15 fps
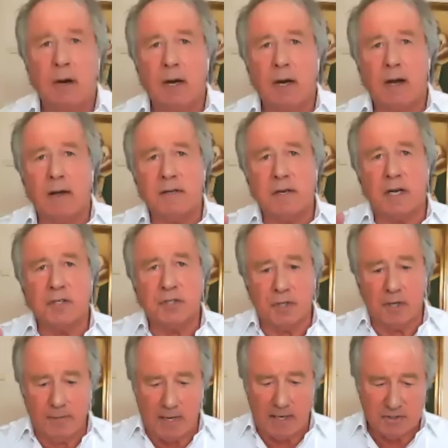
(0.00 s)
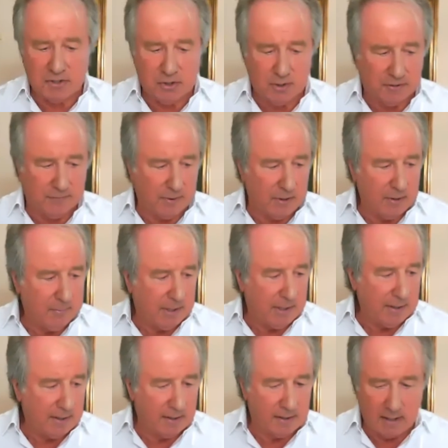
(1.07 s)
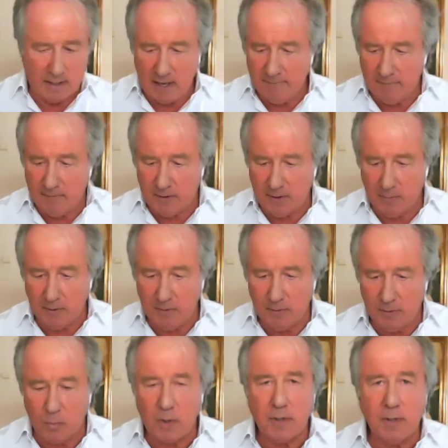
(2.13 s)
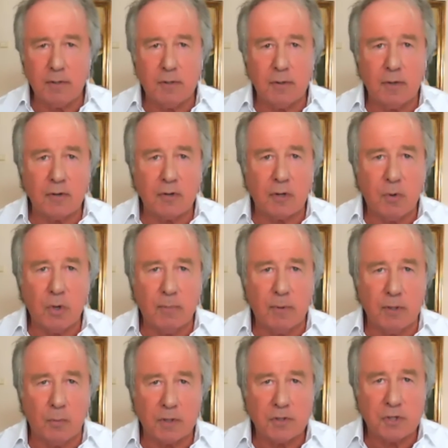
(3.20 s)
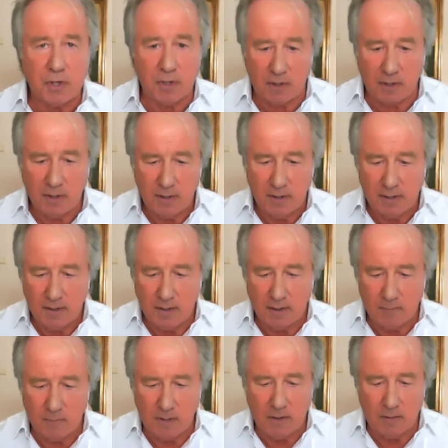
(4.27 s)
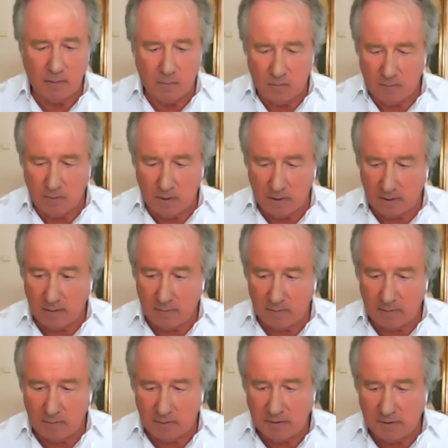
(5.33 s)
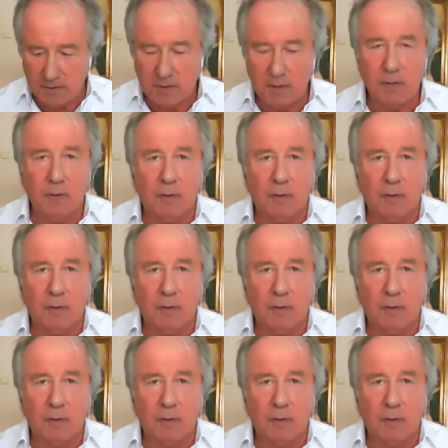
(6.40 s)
No, I should have asked you at the very beginning, and I am very rude. What are you doing at the moment? What's your work? What do you do?